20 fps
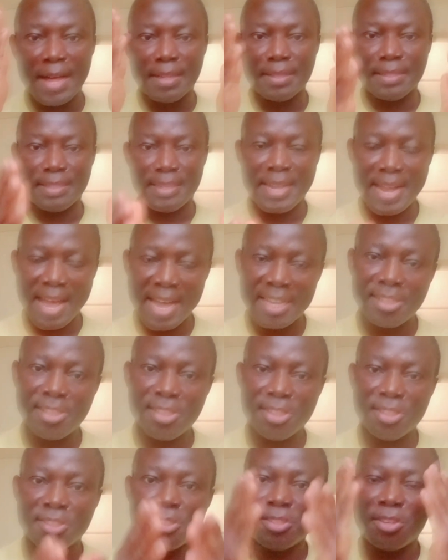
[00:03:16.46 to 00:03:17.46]

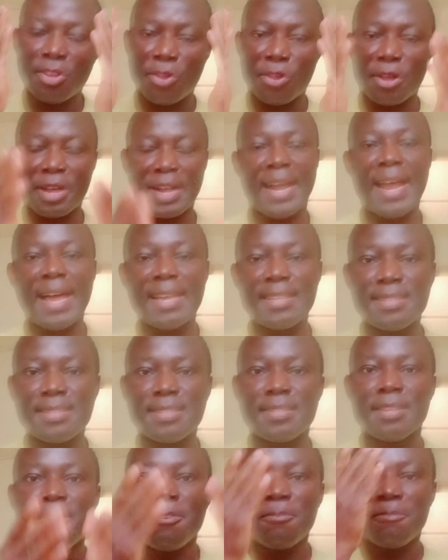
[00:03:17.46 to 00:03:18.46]
lecture or
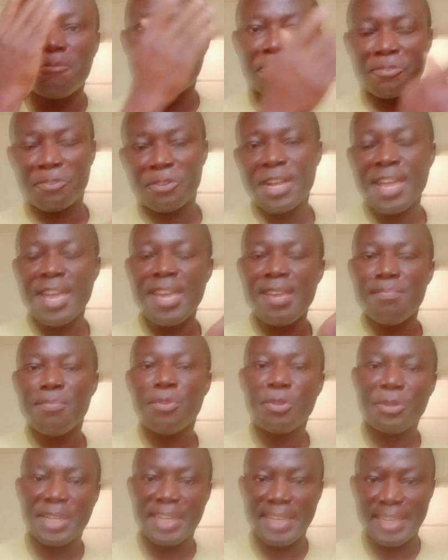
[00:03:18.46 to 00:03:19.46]
class for him
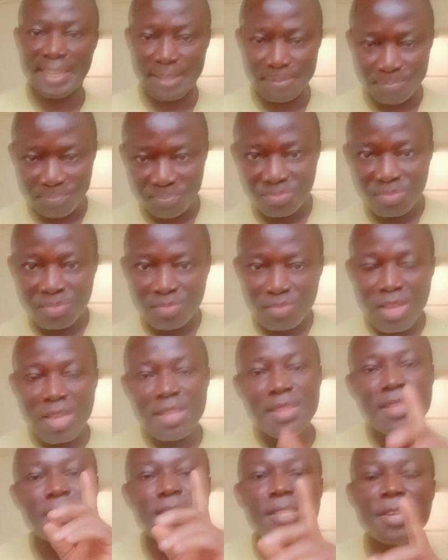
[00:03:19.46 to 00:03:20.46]
or her.
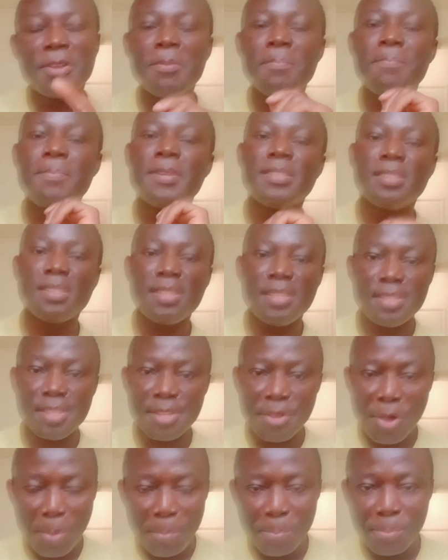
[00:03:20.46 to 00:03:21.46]
The second person is the
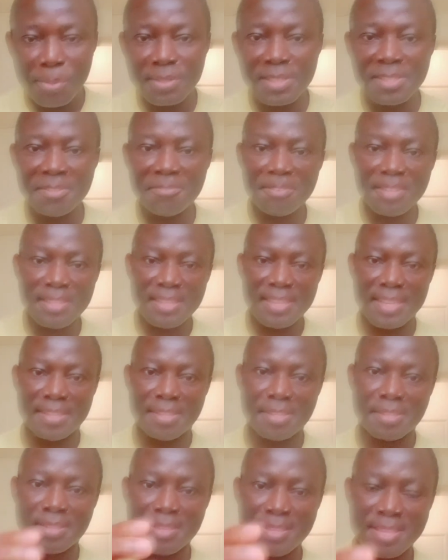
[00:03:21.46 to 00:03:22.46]
unmotivated.
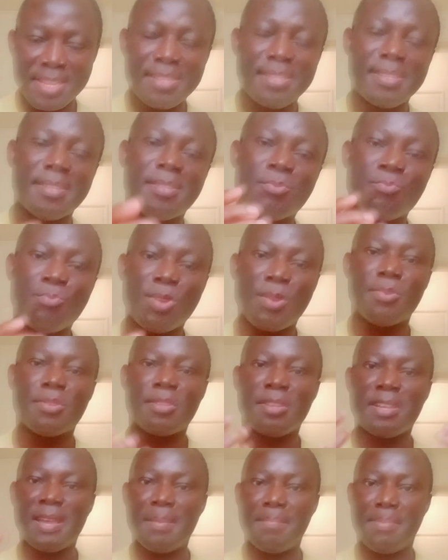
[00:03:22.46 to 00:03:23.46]
This is where we
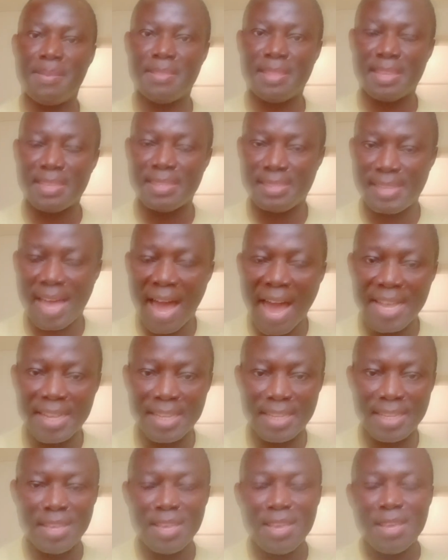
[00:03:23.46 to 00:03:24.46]
talk about
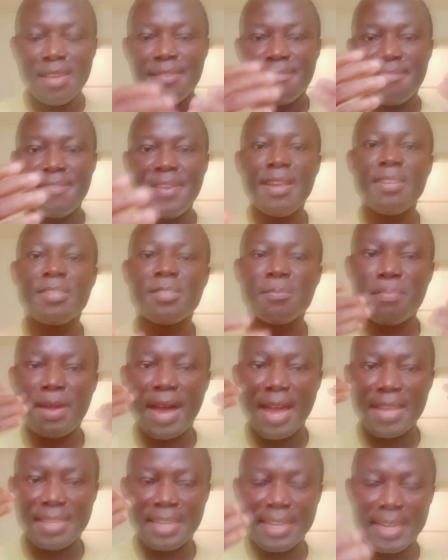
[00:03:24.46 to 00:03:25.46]
anxiety. Things
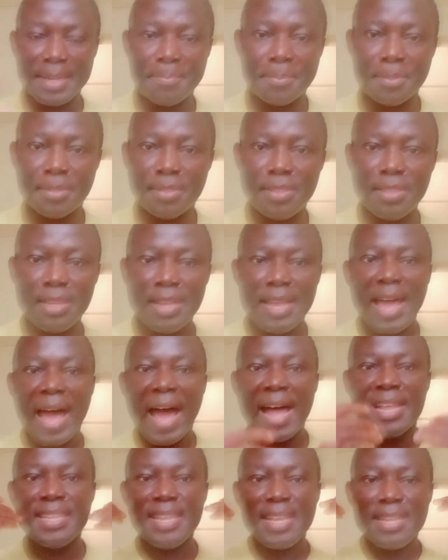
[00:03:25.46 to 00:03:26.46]
might happen,
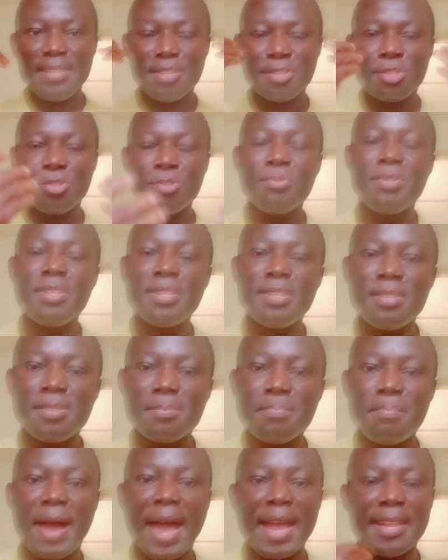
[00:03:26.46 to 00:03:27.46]
and then the students
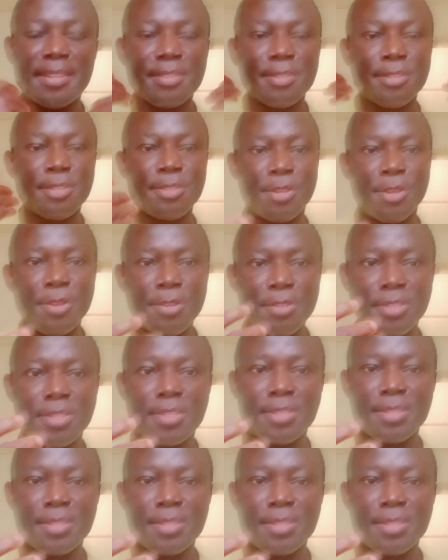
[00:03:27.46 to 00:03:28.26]
might not